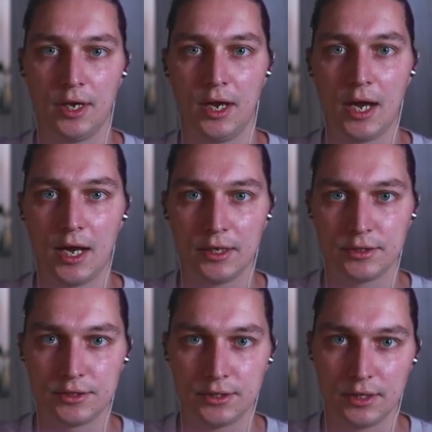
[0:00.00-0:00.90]

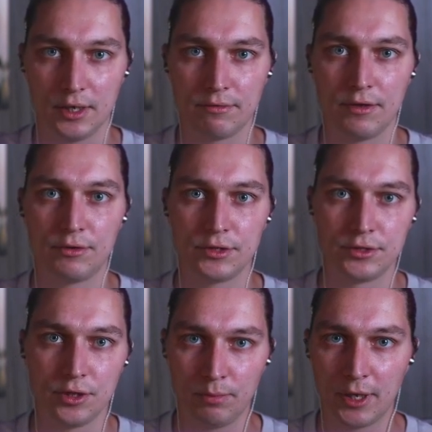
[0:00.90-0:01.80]
And if there is
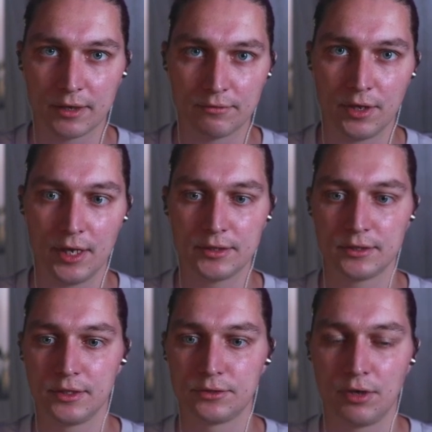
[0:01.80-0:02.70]
no plugin for that,
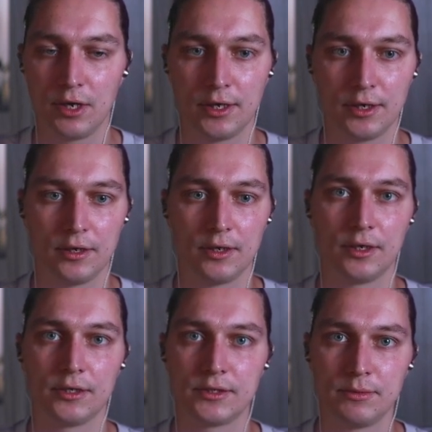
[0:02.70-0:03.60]
it's really
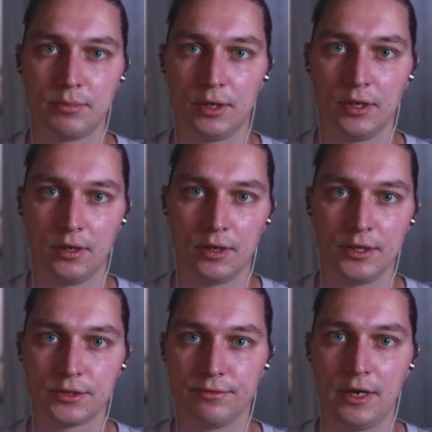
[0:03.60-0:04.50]
a simple
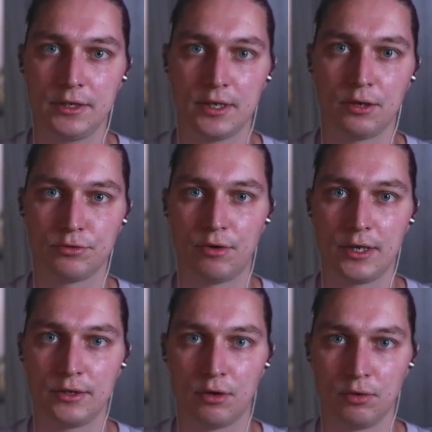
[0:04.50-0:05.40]
interface how to
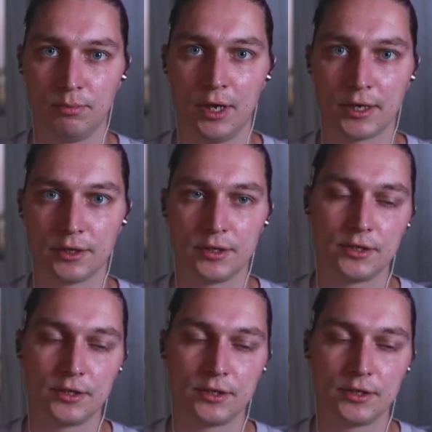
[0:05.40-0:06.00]
write your own plugin.